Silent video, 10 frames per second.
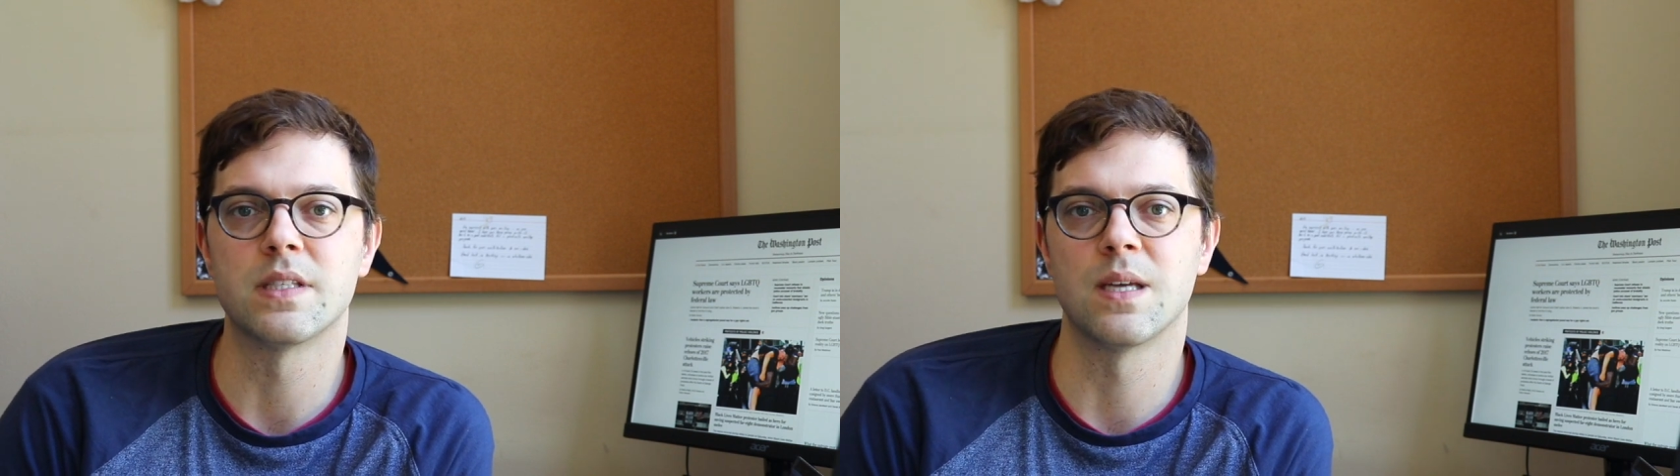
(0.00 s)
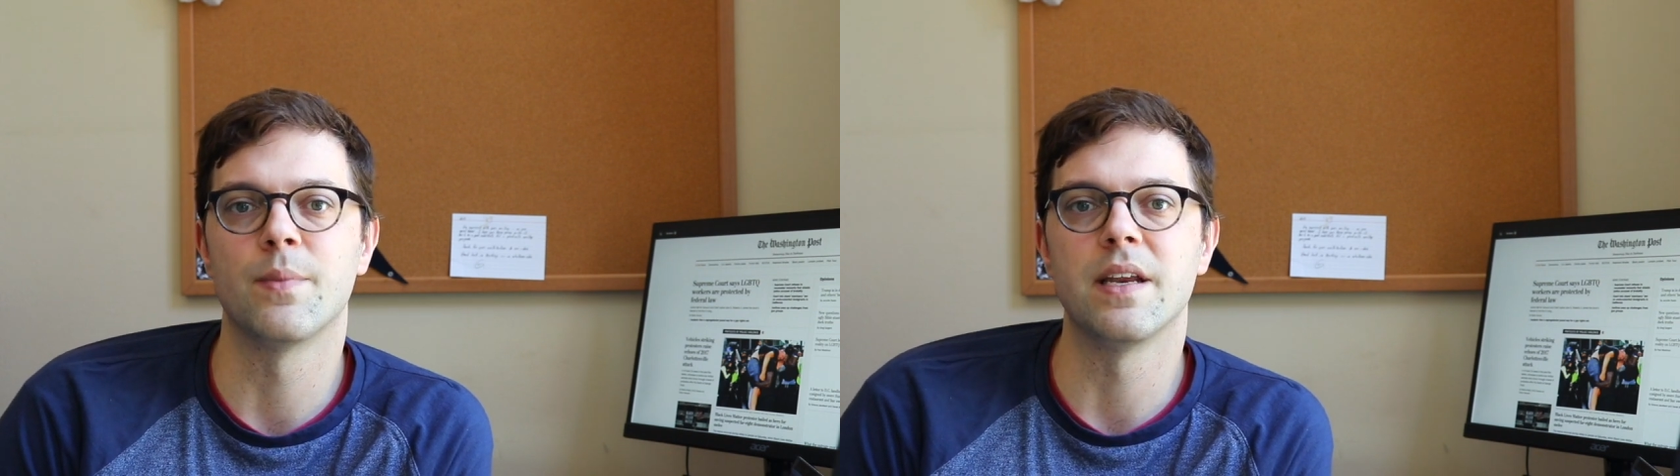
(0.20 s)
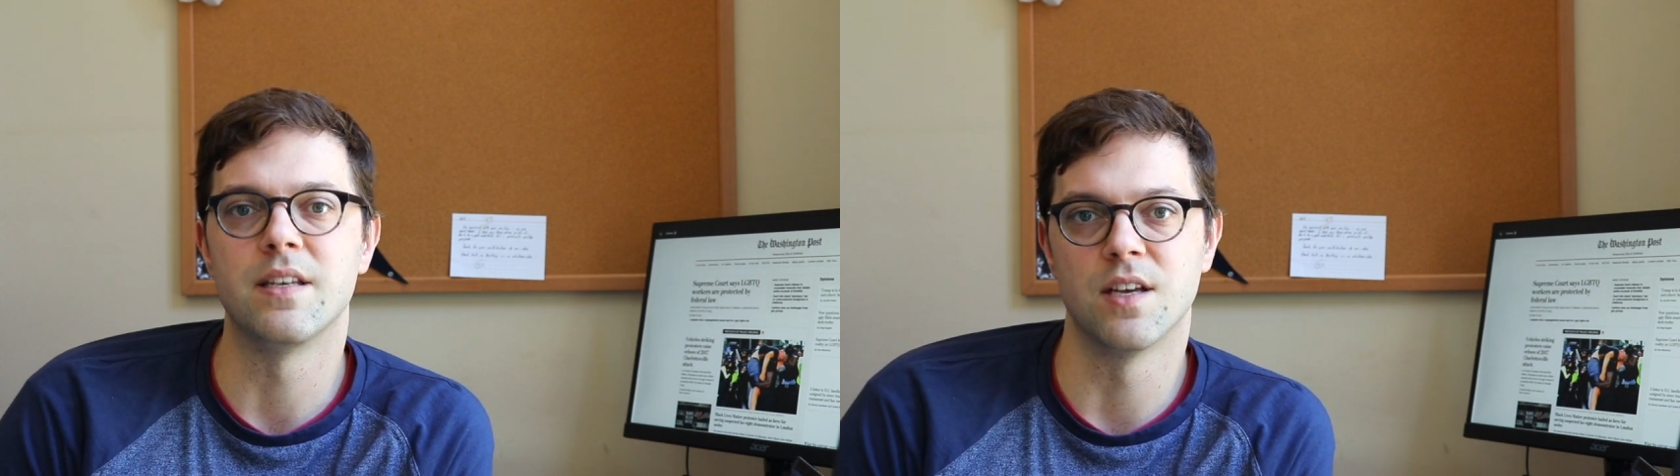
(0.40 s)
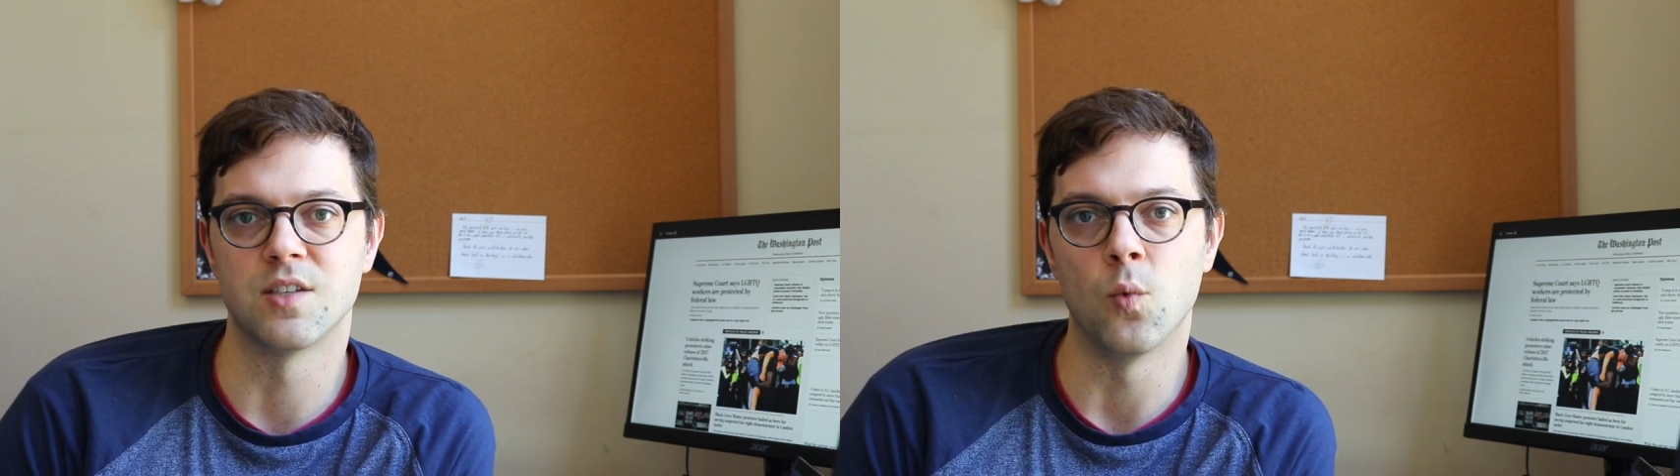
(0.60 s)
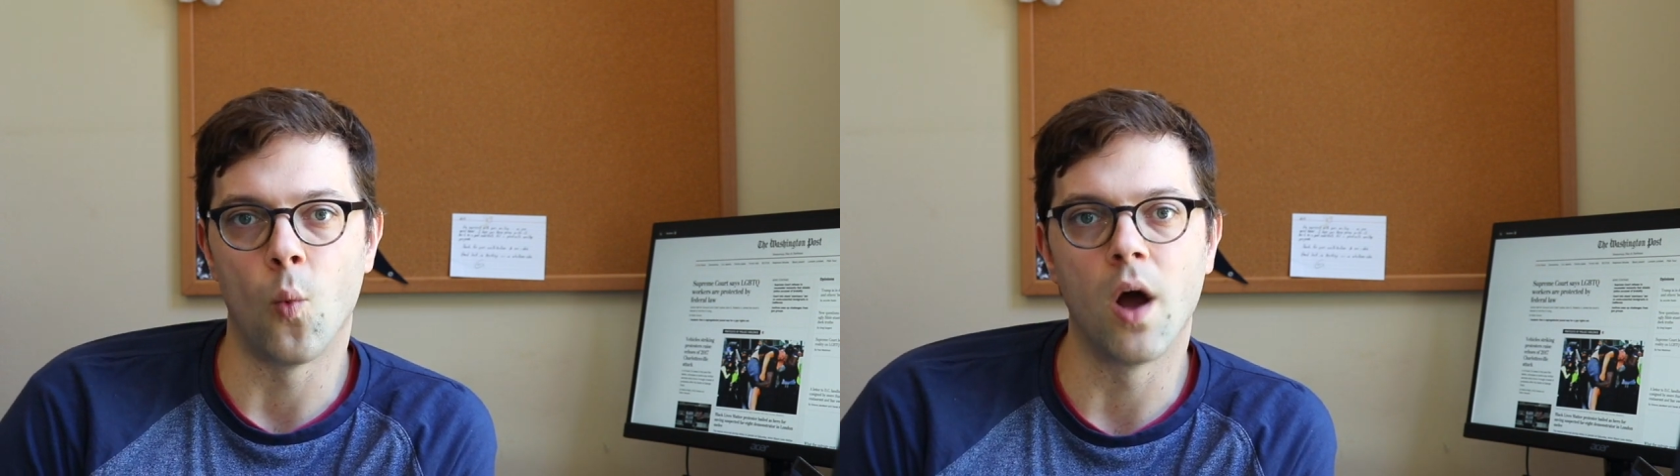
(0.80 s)
somebody
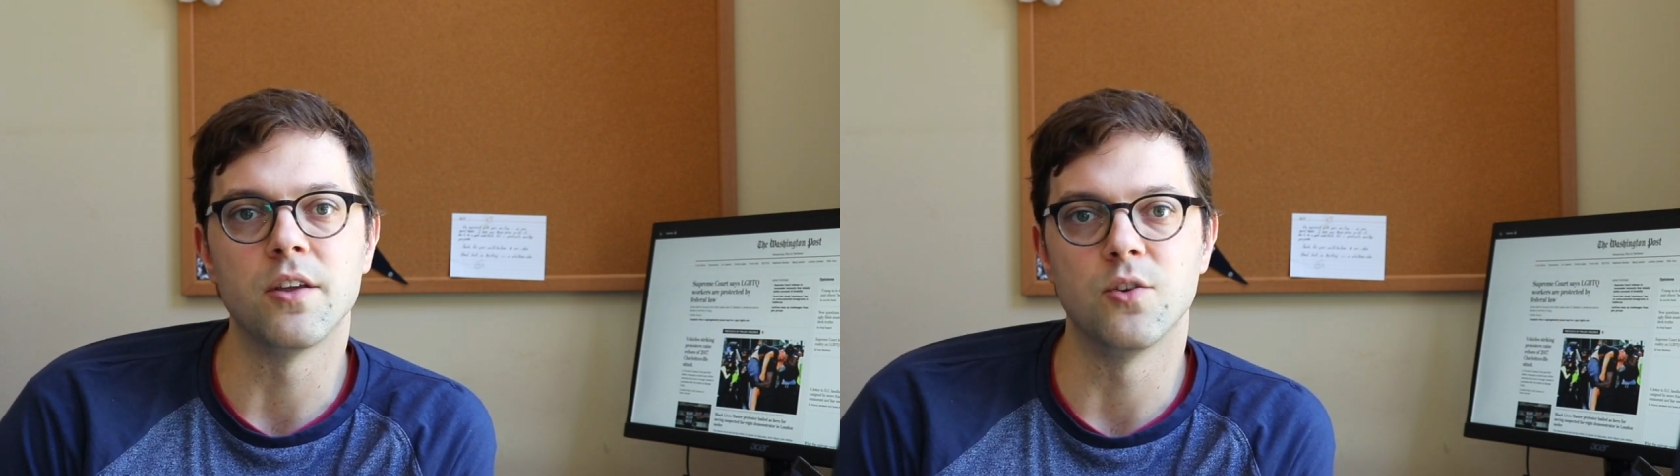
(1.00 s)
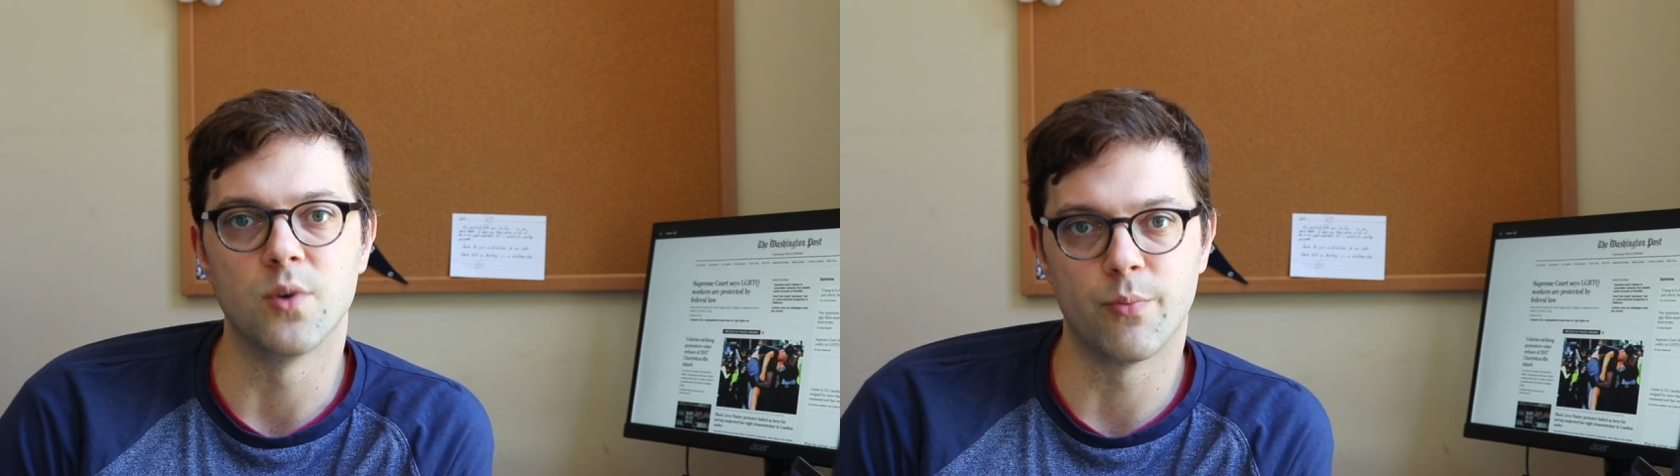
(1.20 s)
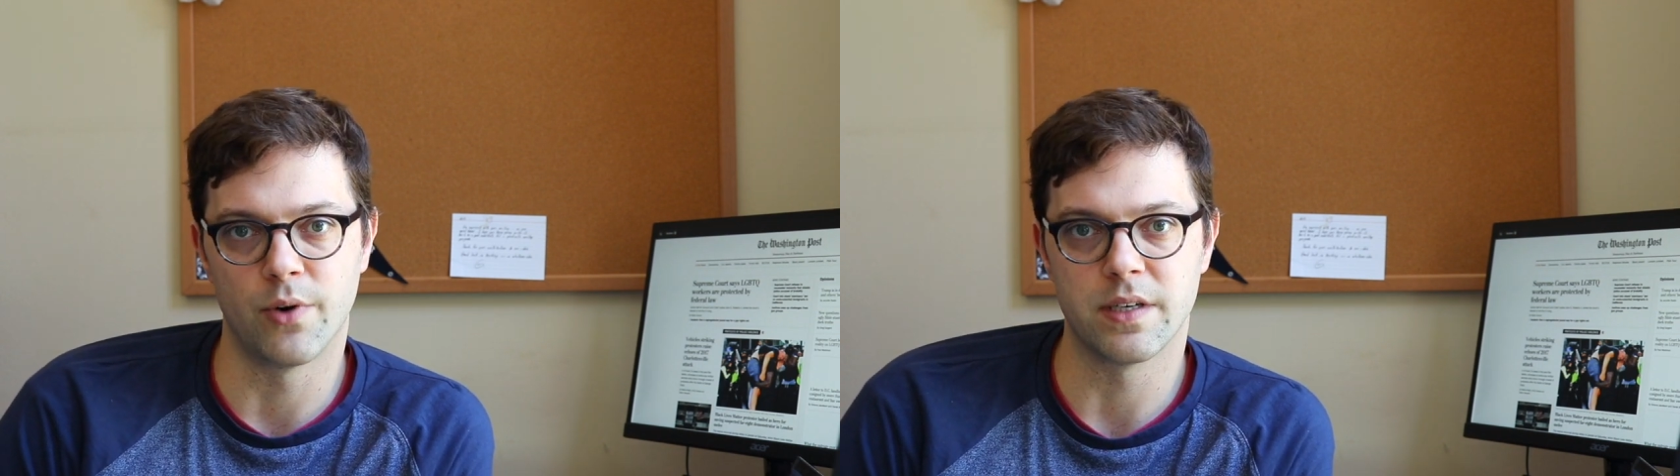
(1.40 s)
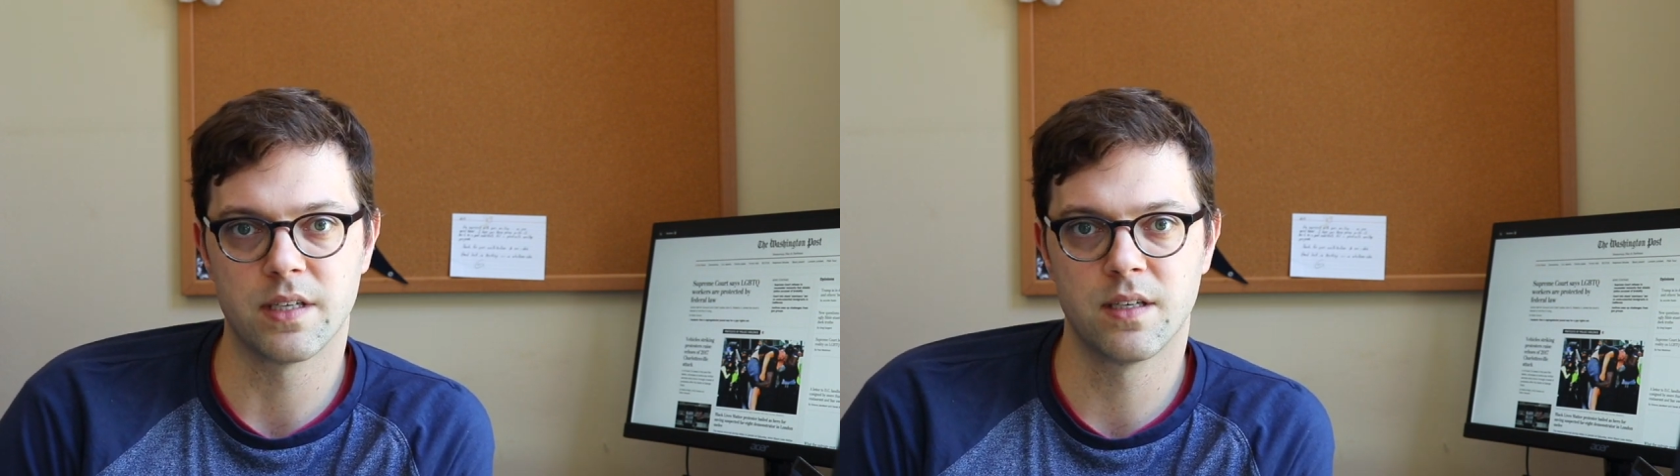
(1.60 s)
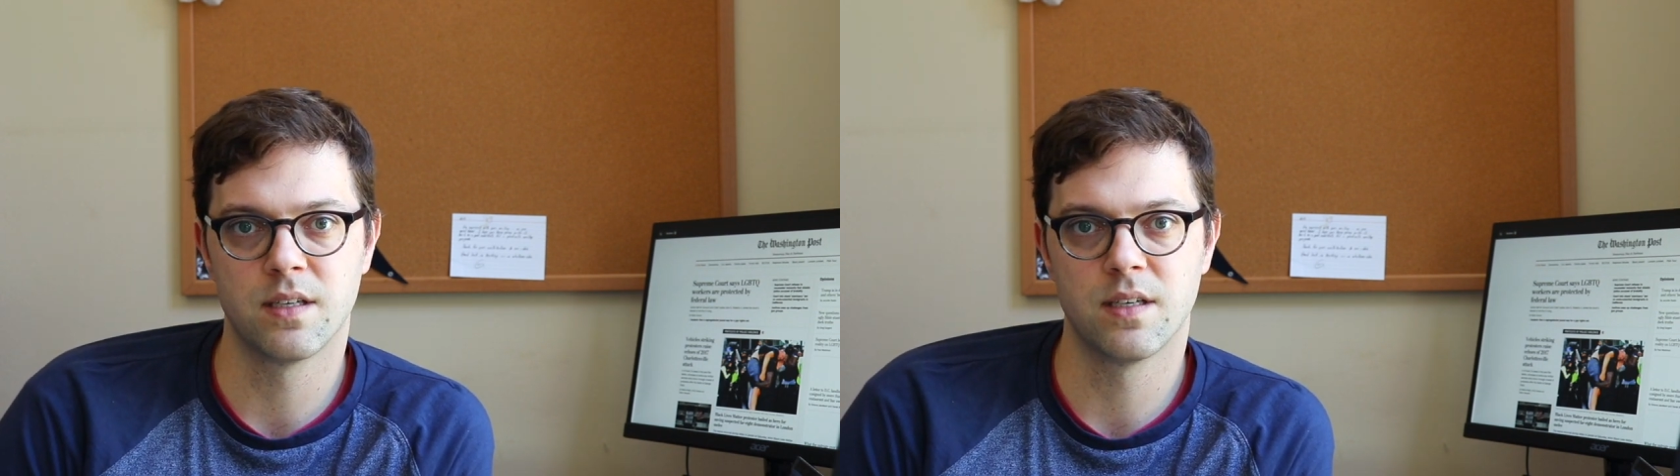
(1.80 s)
doesn't want you to print.